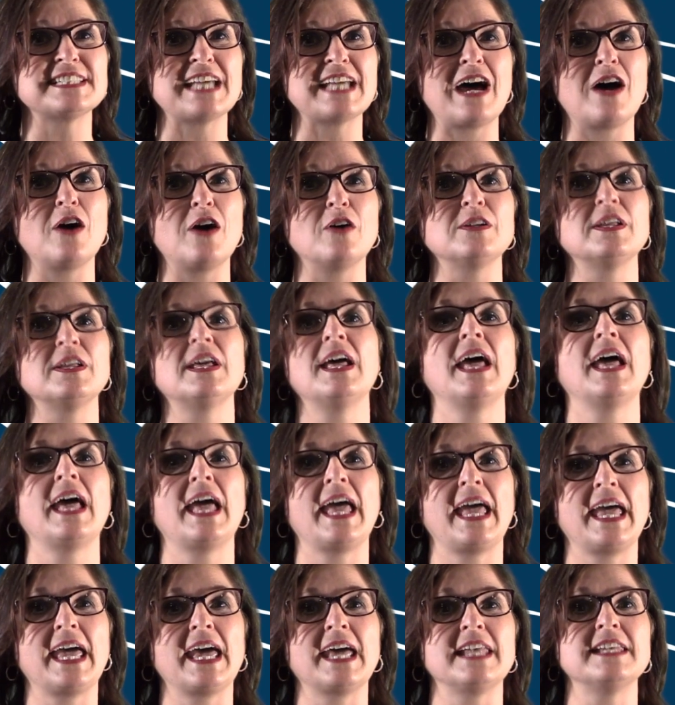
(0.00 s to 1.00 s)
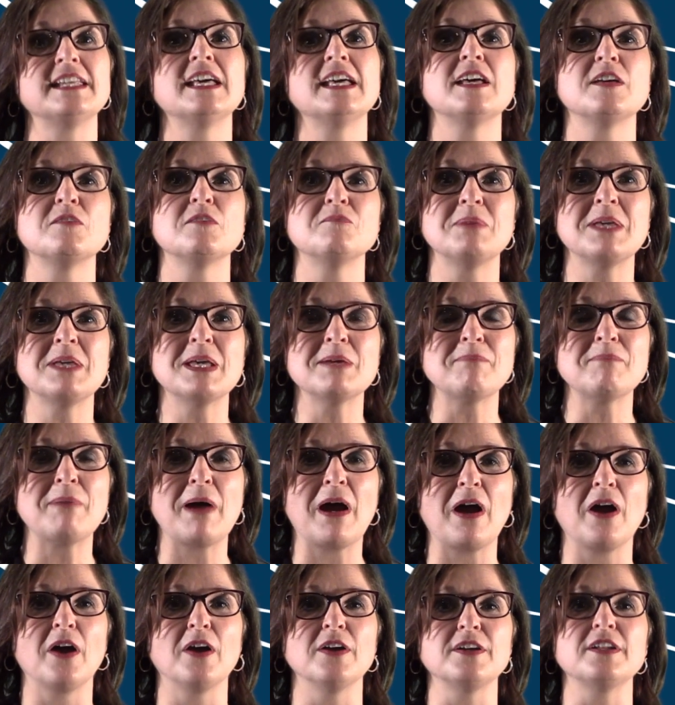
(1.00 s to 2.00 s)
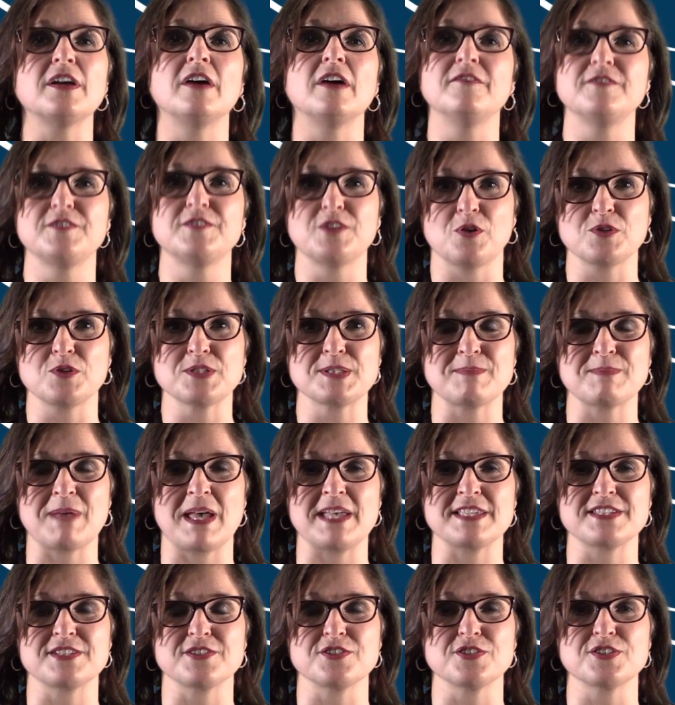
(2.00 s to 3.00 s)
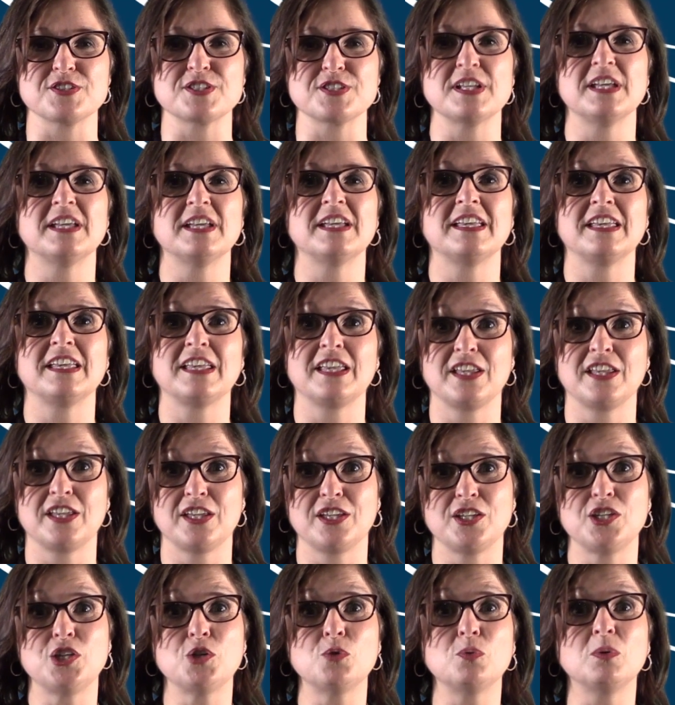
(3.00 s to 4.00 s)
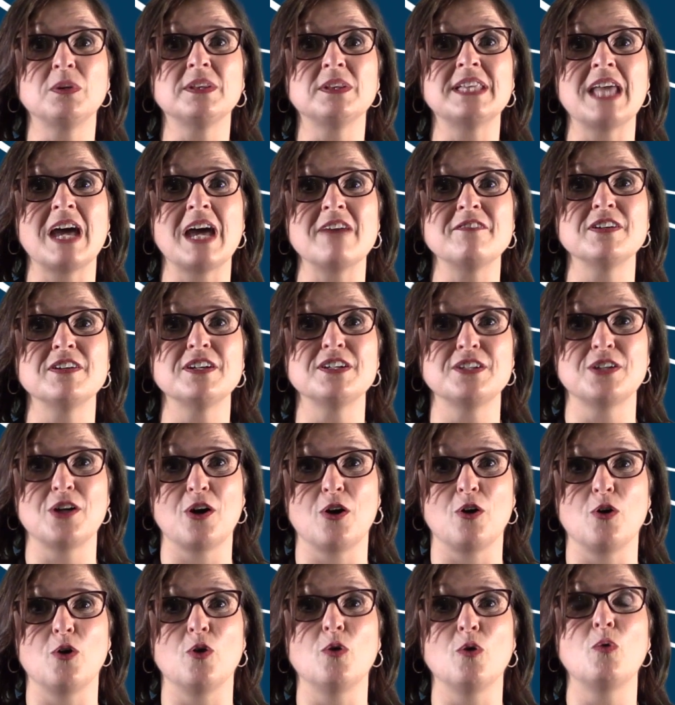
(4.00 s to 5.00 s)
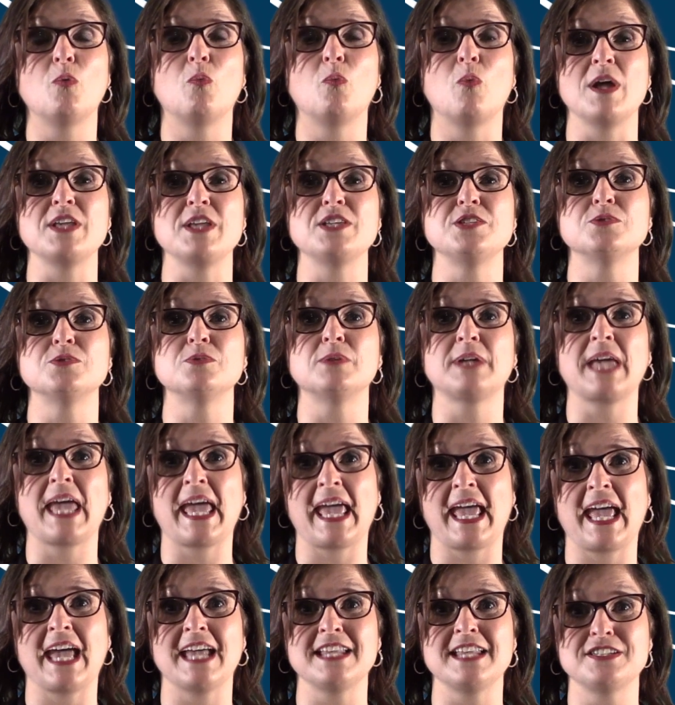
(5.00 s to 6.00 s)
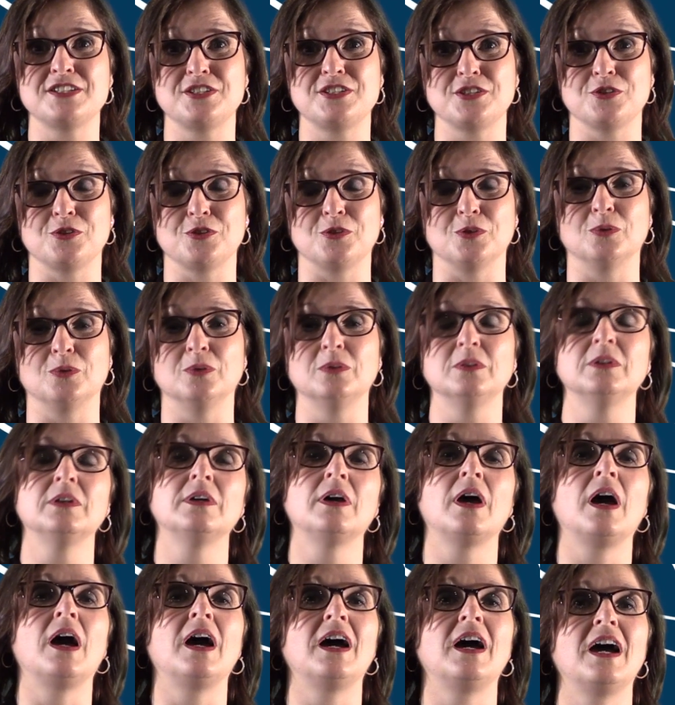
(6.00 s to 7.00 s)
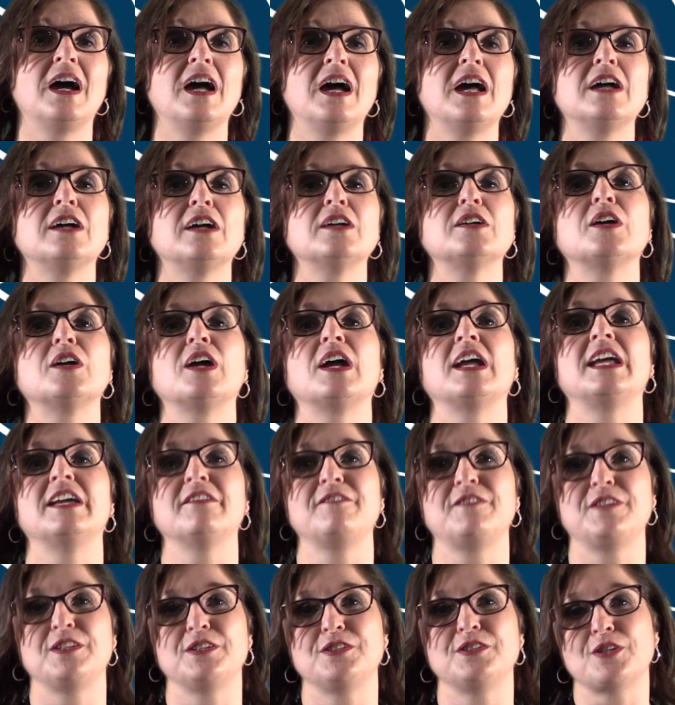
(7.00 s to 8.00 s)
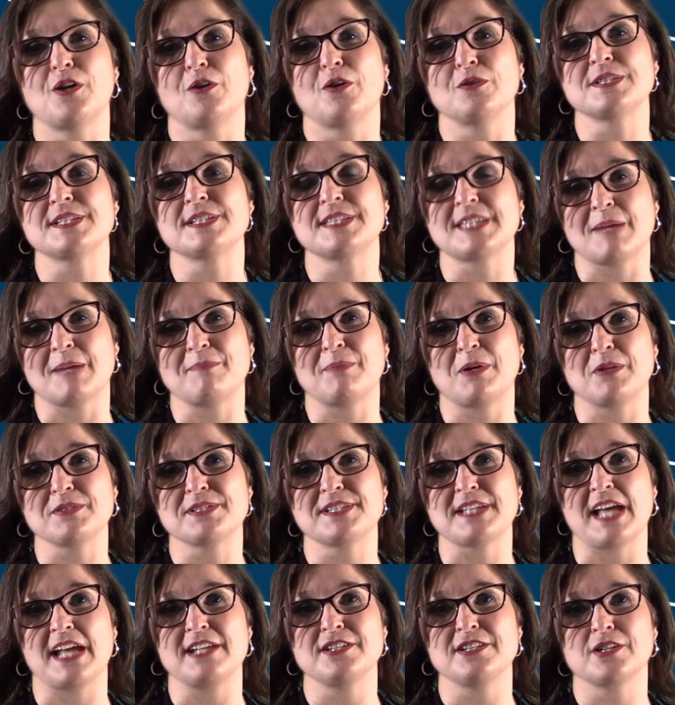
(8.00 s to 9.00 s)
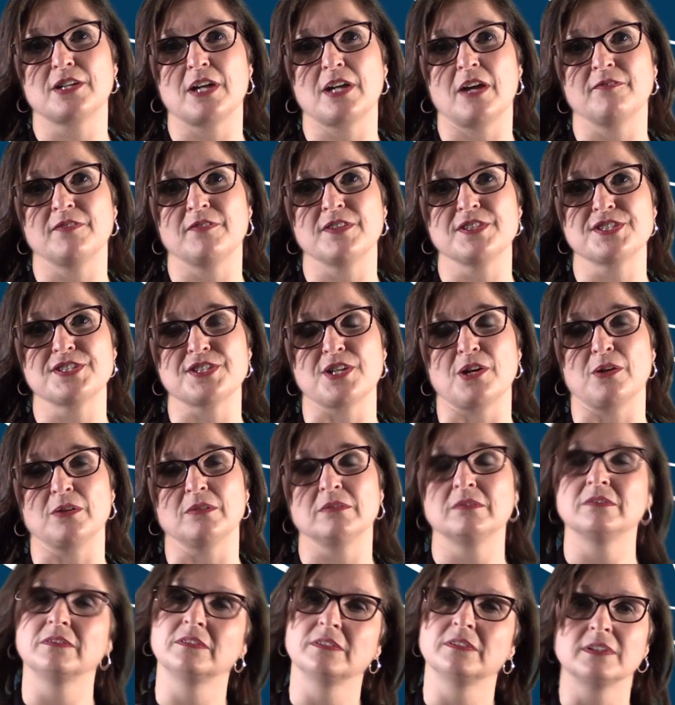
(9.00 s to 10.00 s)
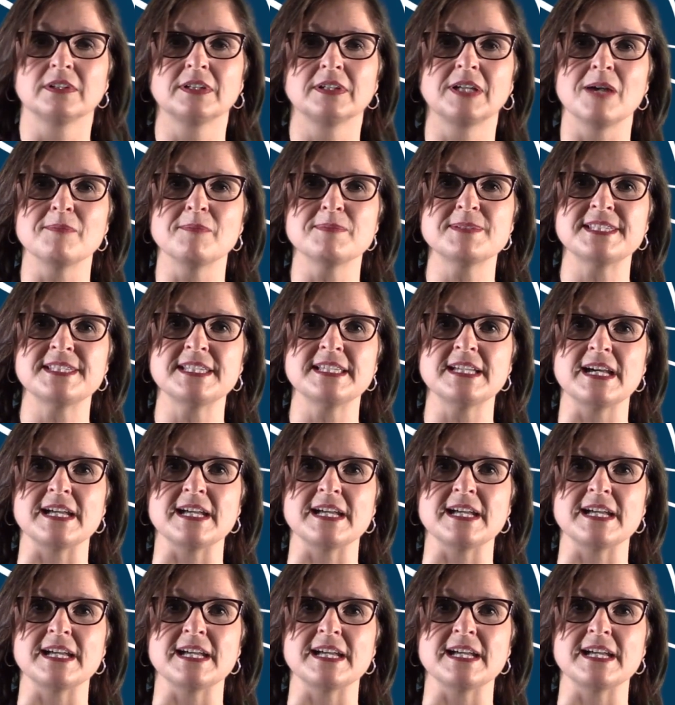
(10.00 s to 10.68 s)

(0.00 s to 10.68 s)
out and be a part of Toastmasters. You will never know what you can do if you don't step outside your comfort zone. Come see